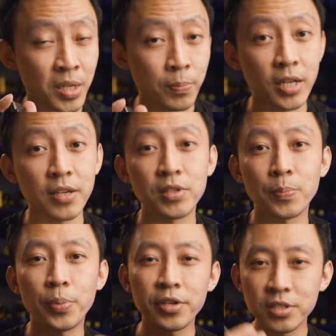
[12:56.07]
But if the
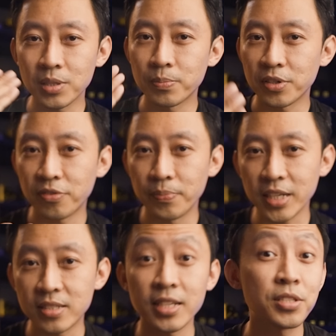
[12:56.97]
points above
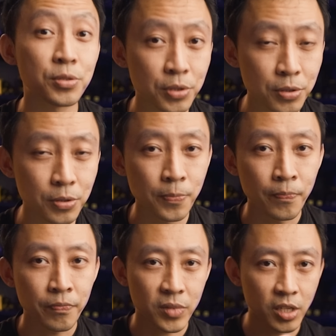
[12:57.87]
make sense to you,
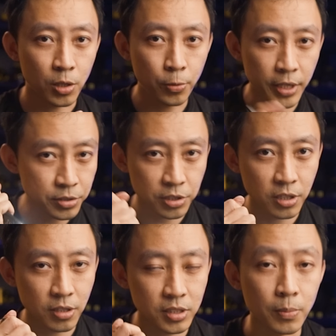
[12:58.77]
the quick
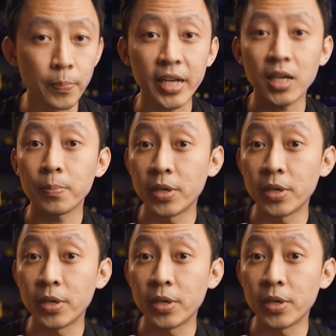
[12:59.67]
draw, the backup